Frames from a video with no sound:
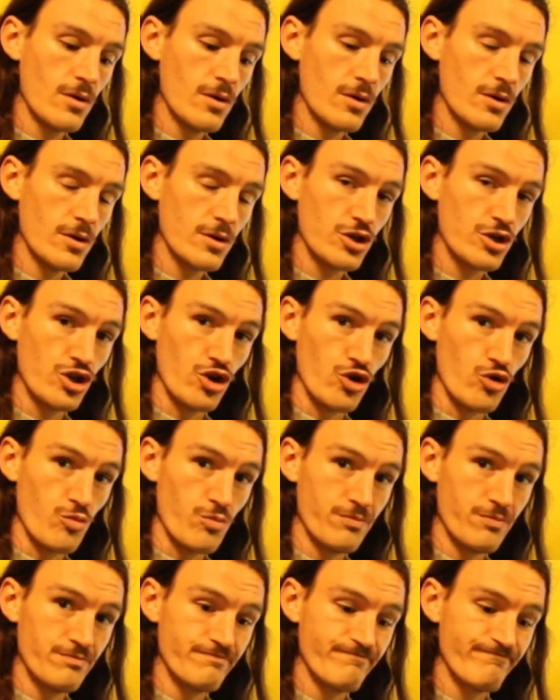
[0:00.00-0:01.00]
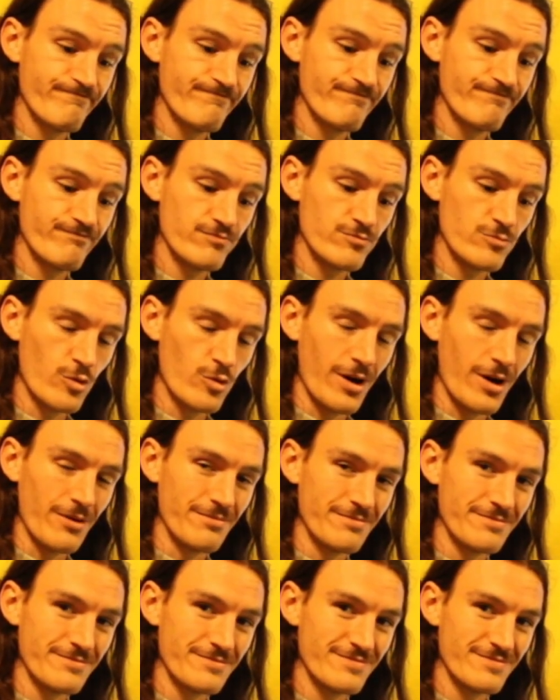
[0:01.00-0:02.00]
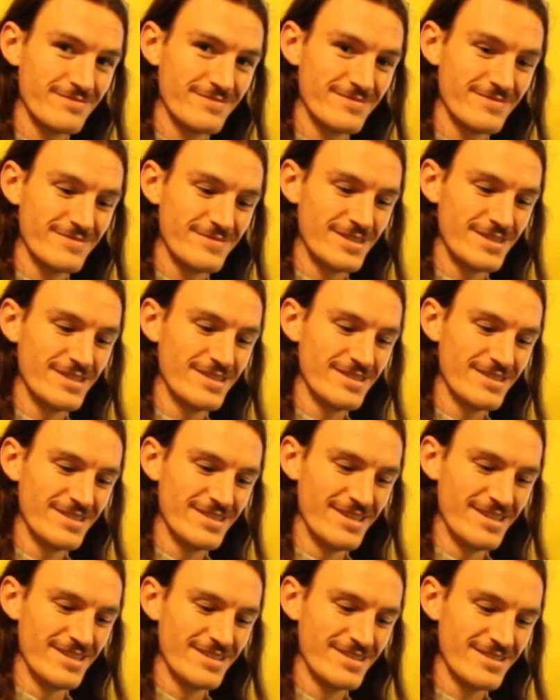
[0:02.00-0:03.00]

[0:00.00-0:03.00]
cube. Well, I